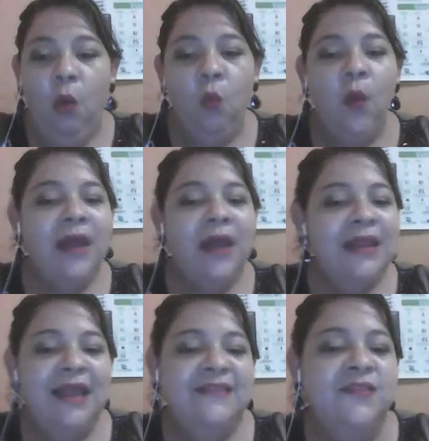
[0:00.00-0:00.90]

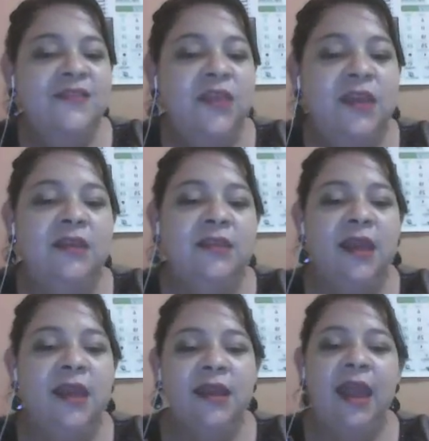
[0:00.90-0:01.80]
One last thing
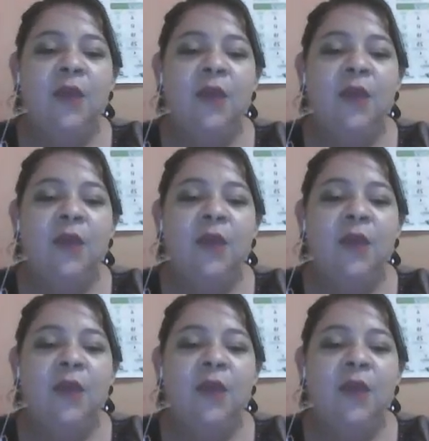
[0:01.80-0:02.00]
that I